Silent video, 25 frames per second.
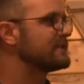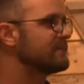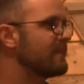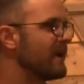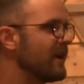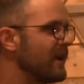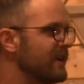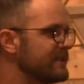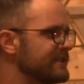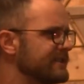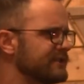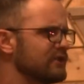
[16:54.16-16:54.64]

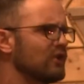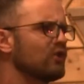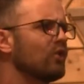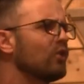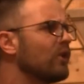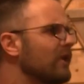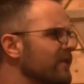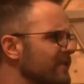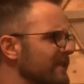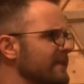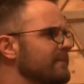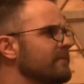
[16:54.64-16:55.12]
marriages, not
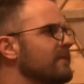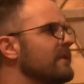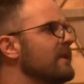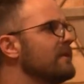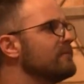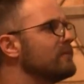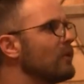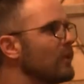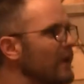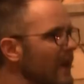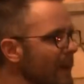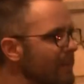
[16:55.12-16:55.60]
all of them,
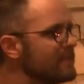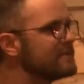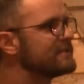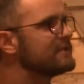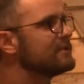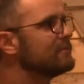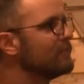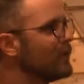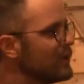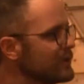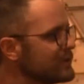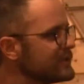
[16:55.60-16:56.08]
but what happens
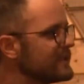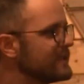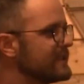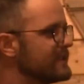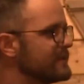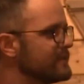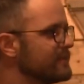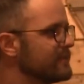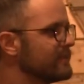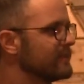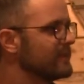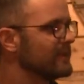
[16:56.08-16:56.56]
to most of
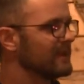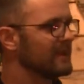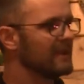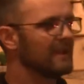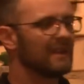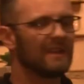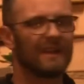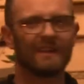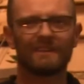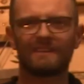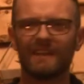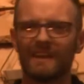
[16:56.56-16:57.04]
them?
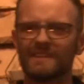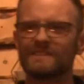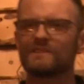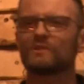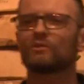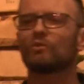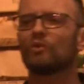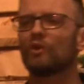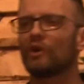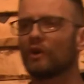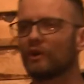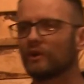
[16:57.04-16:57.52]
It
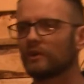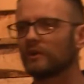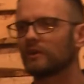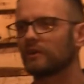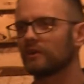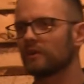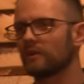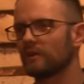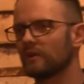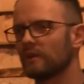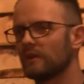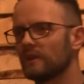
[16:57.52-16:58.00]
doesn't work.
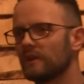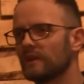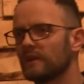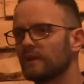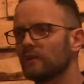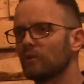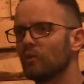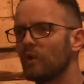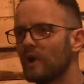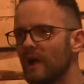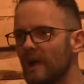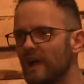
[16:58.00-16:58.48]

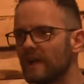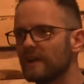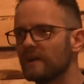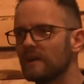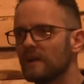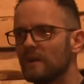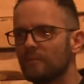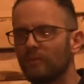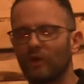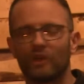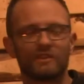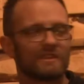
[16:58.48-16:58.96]
Why?
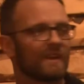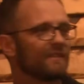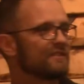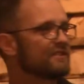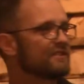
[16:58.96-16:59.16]
Because I've